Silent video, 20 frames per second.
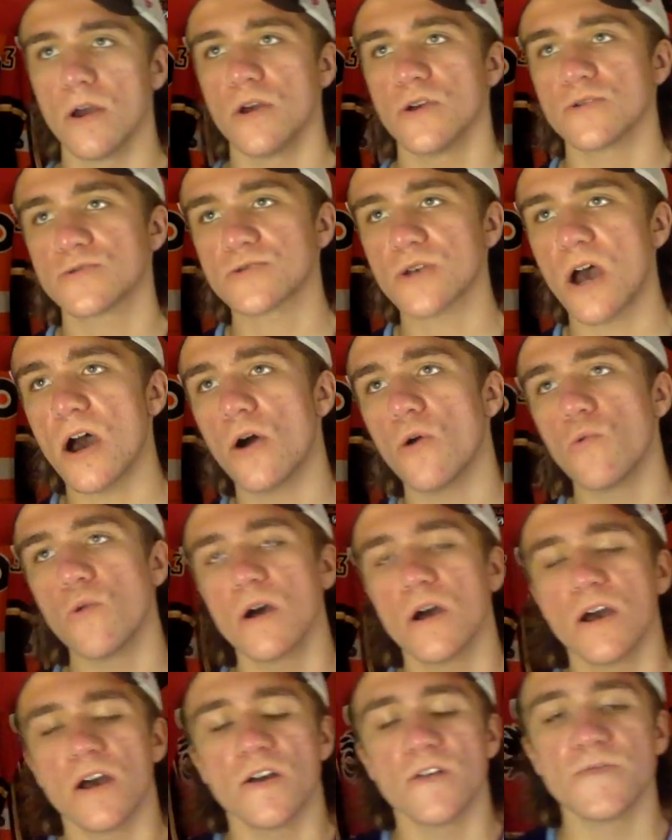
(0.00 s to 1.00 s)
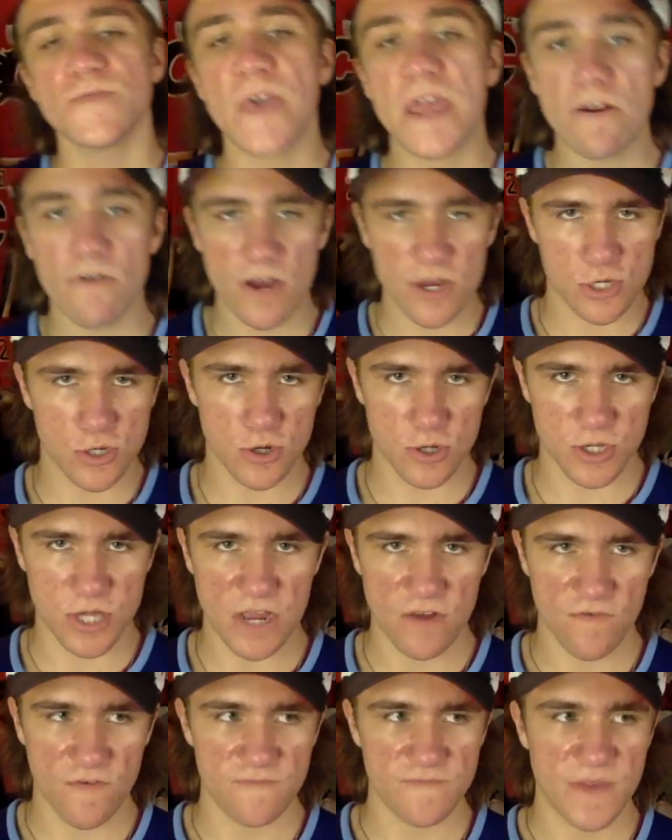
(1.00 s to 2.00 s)
So they're
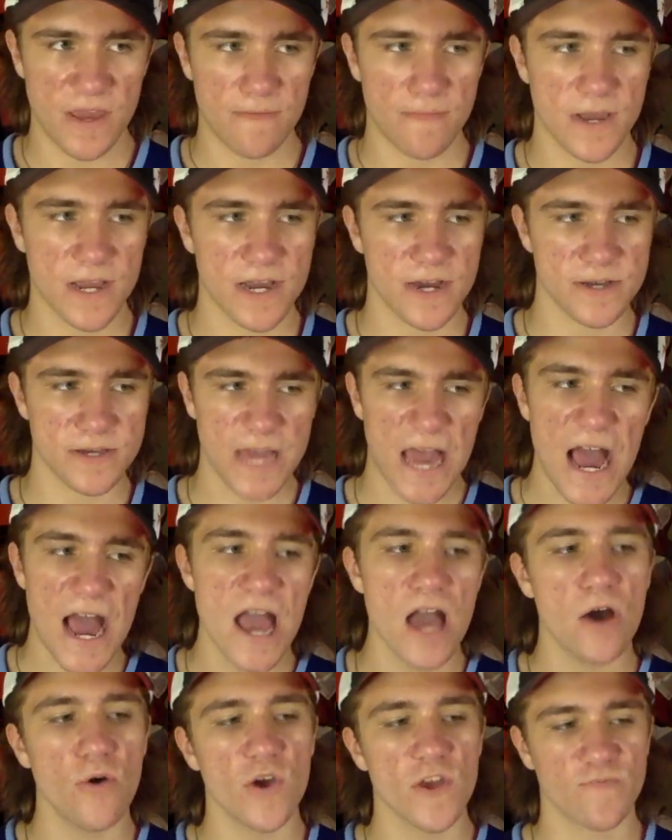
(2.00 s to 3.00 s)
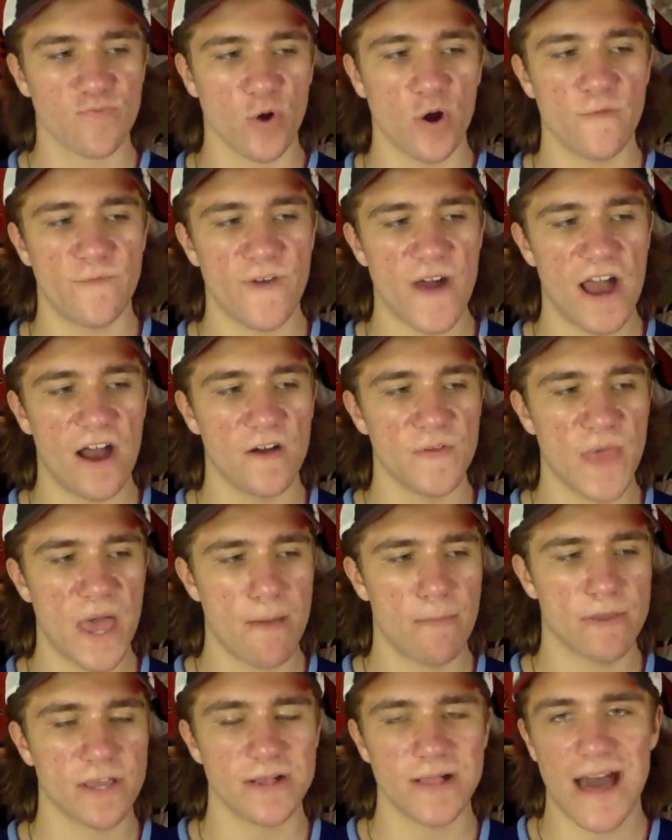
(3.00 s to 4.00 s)
interesting with me because I always profiled
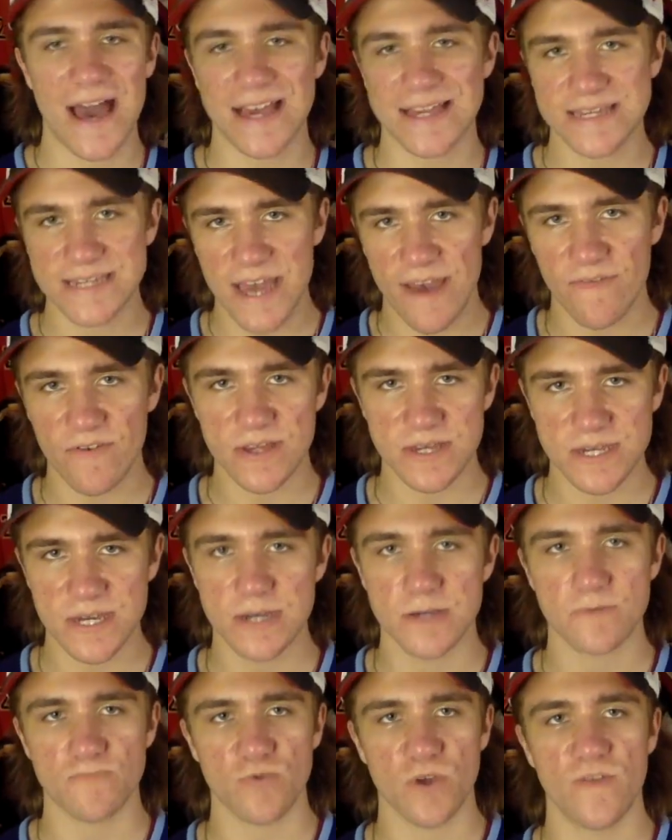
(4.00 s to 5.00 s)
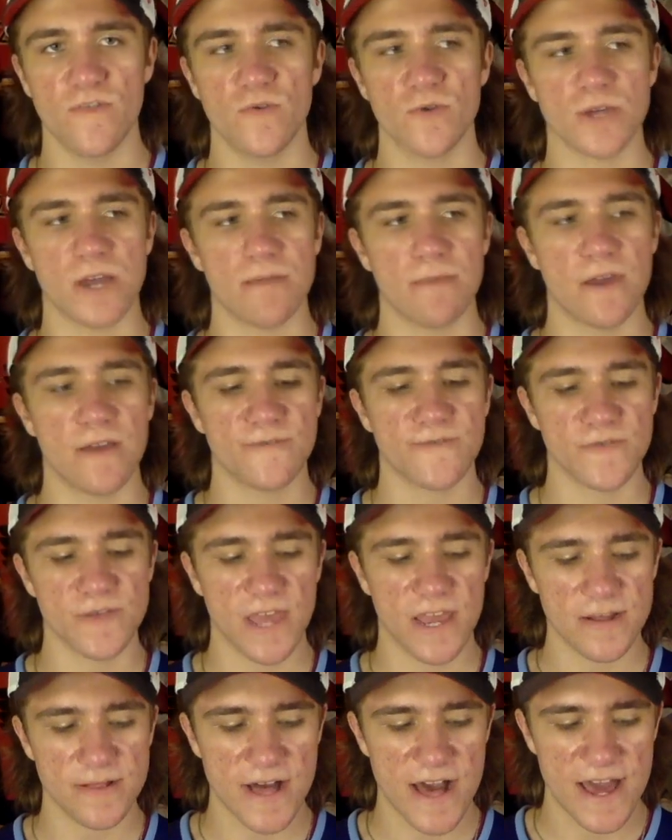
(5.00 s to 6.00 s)
them in the last seven season previews I made for
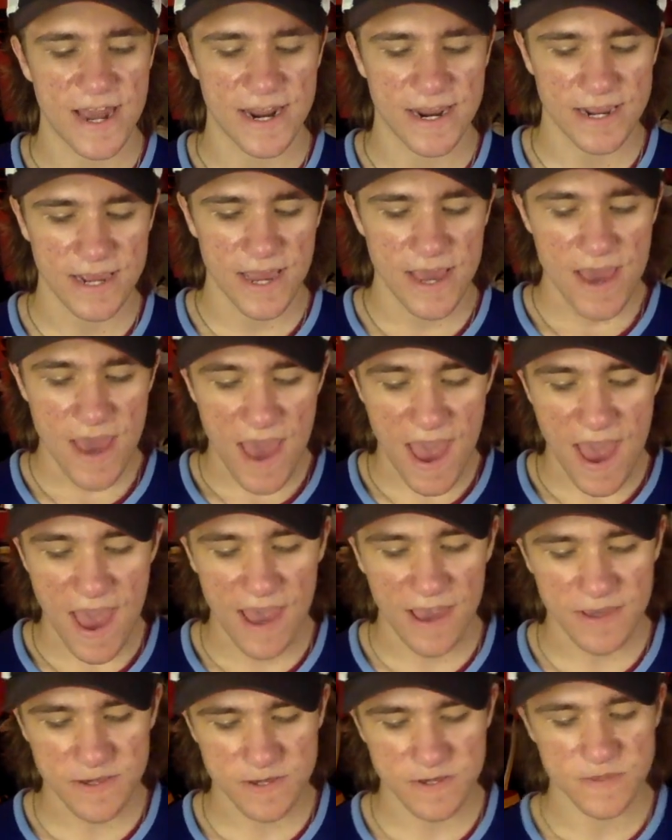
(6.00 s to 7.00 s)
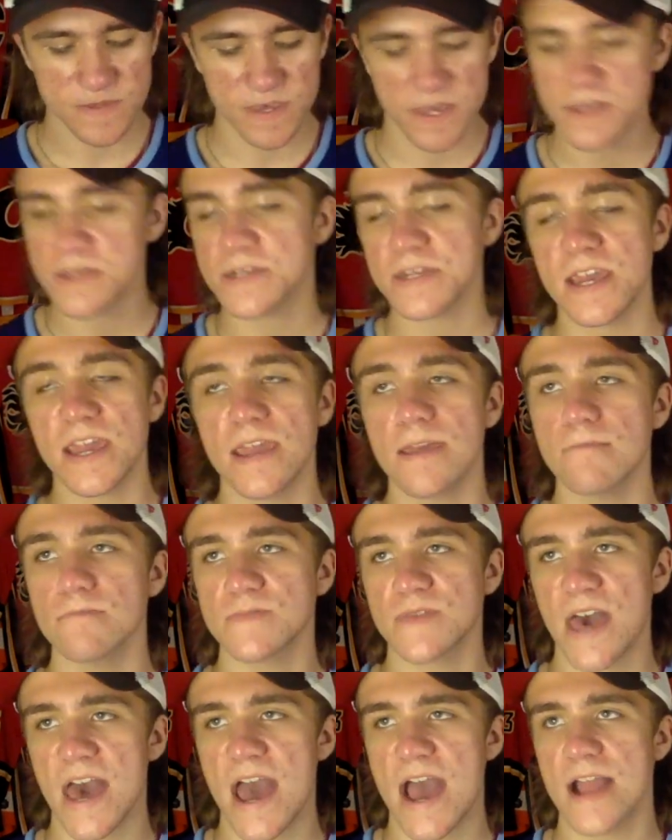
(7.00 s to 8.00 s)
the Atlantic as the team
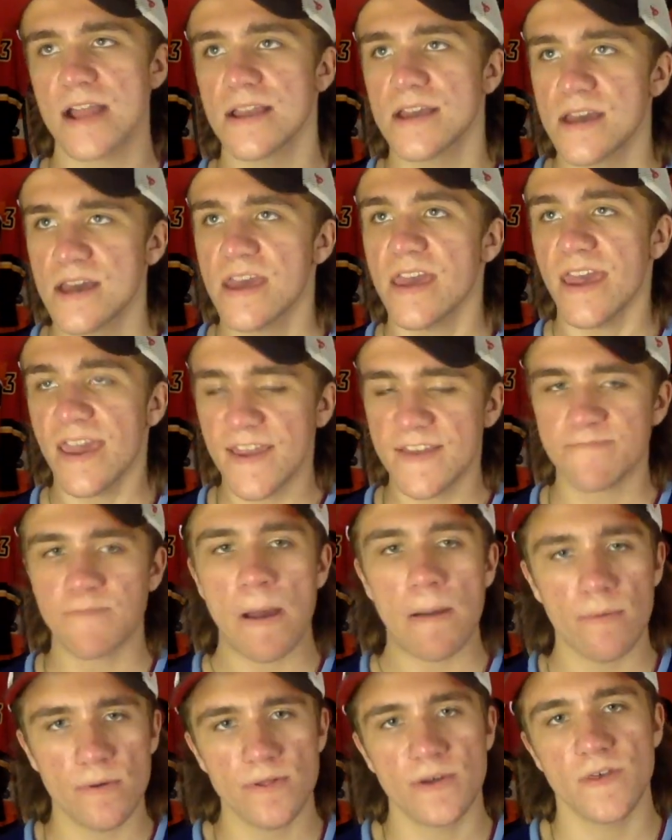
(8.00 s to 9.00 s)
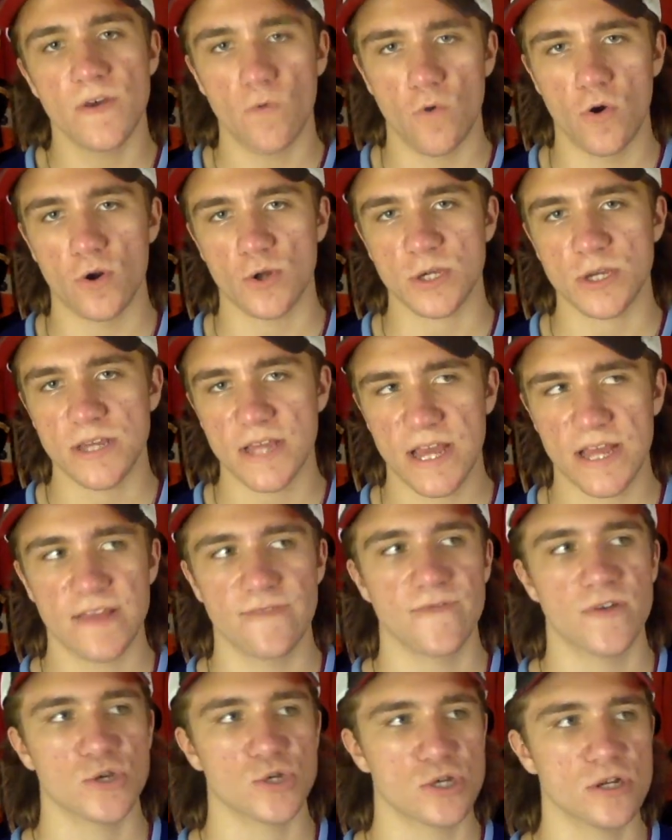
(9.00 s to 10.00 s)
that is probably the worst in that
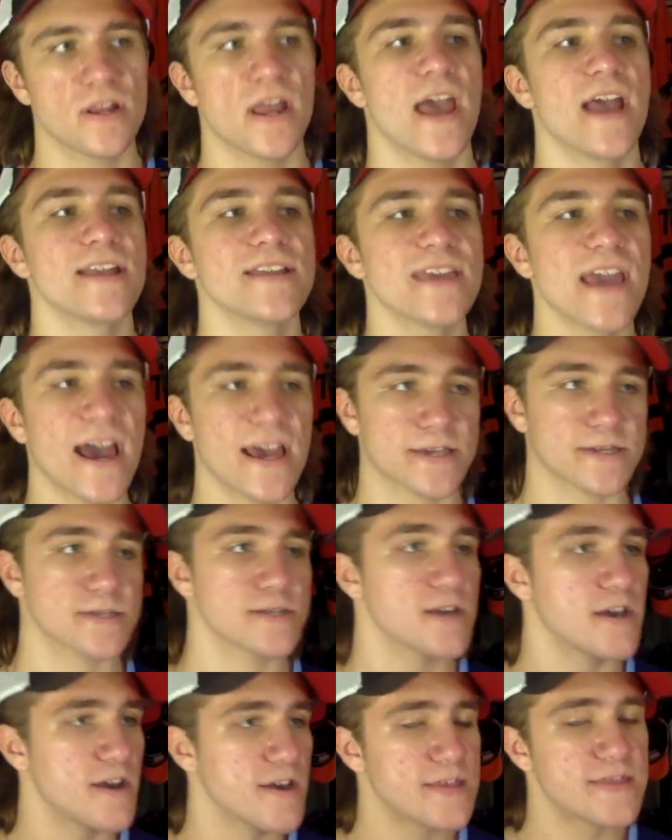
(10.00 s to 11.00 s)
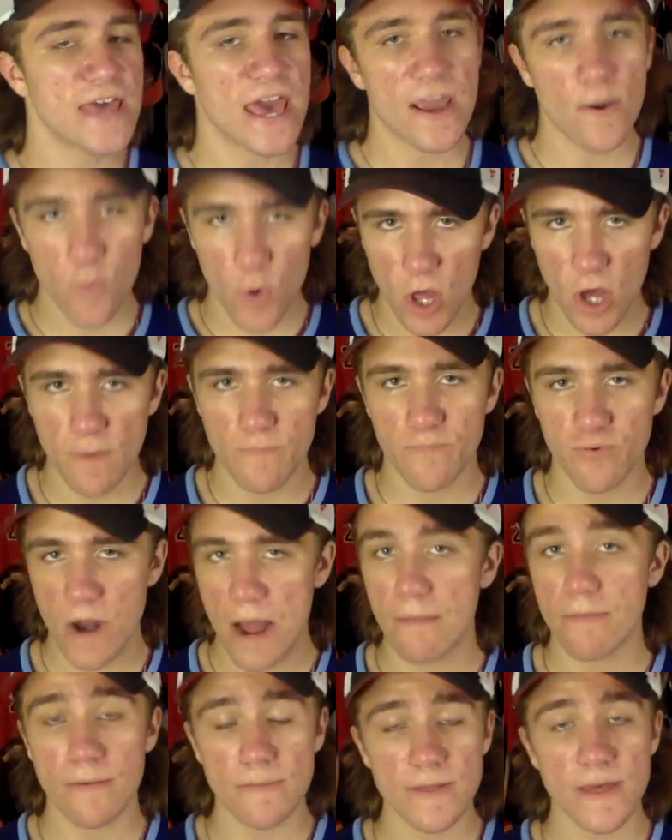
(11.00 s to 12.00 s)
division. And yes, they will
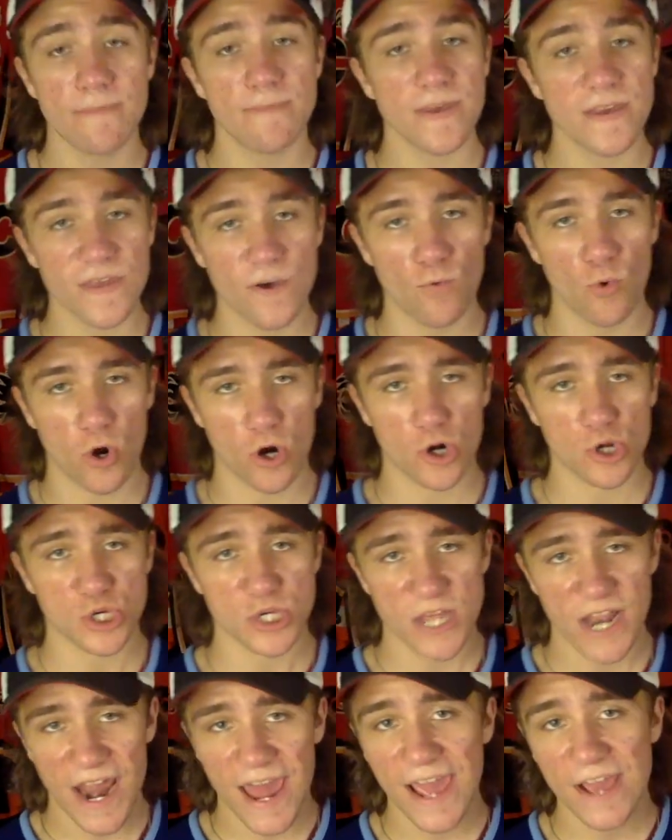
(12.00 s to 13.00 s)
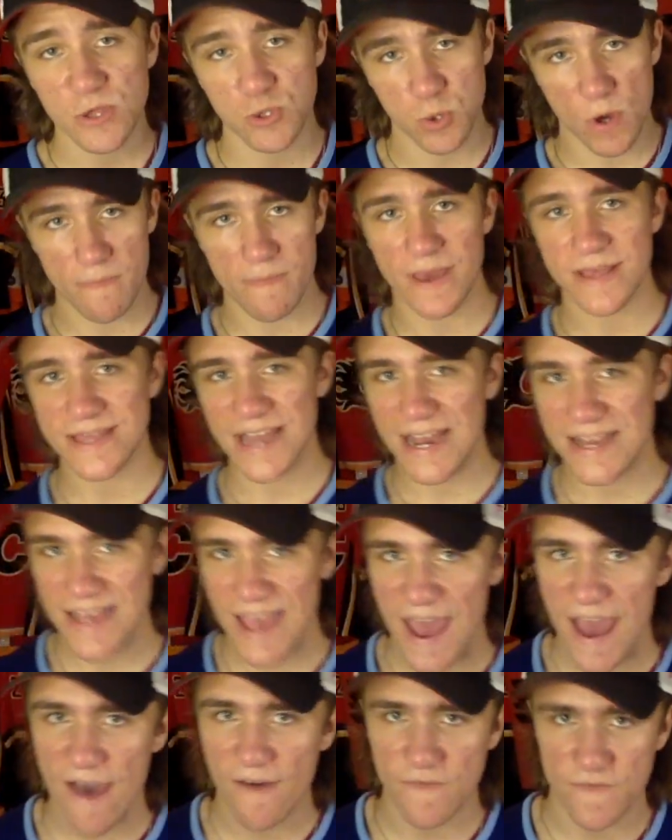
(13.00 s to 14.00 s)
probably be the worst, and I hate to admit that to
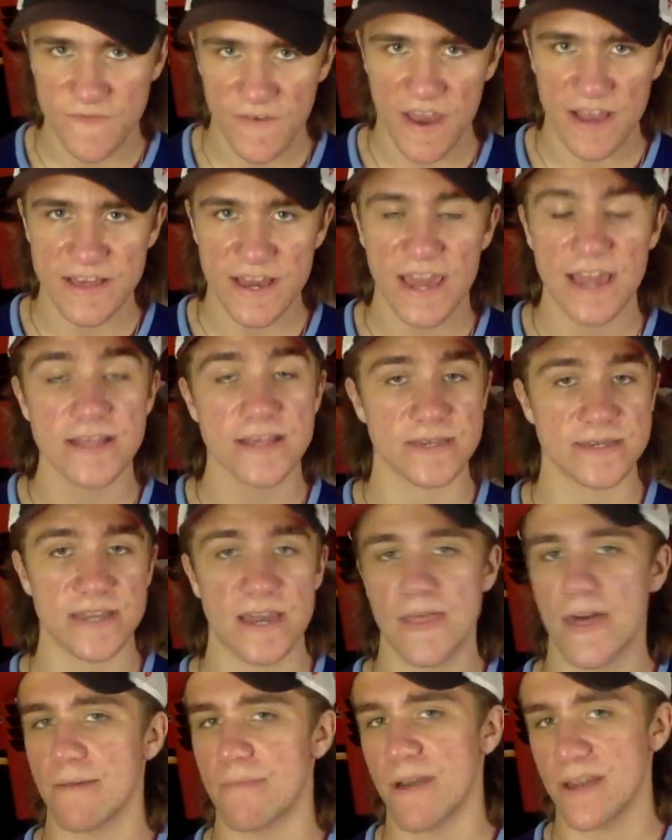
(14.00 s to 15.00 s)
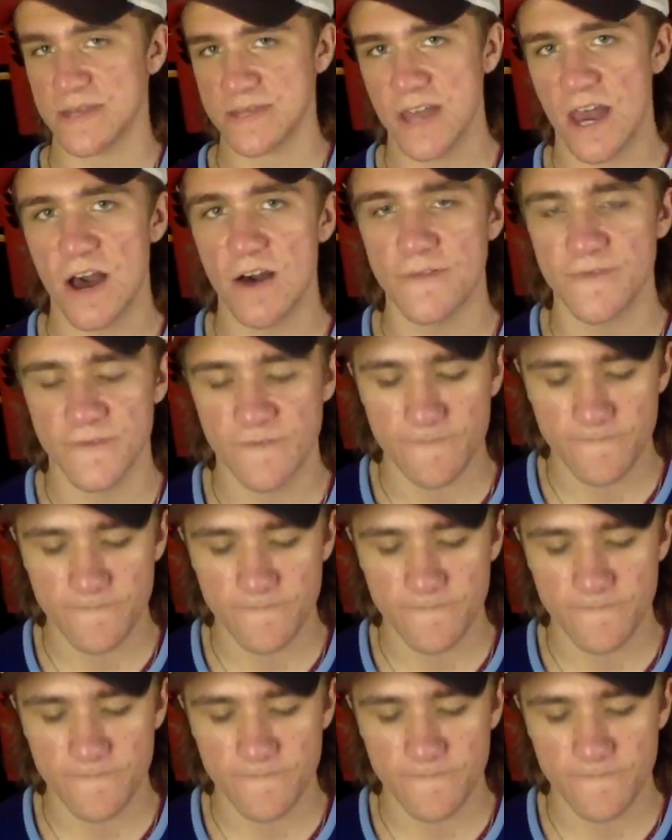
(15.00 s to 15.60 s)
Habs fans. I hate to say that myself.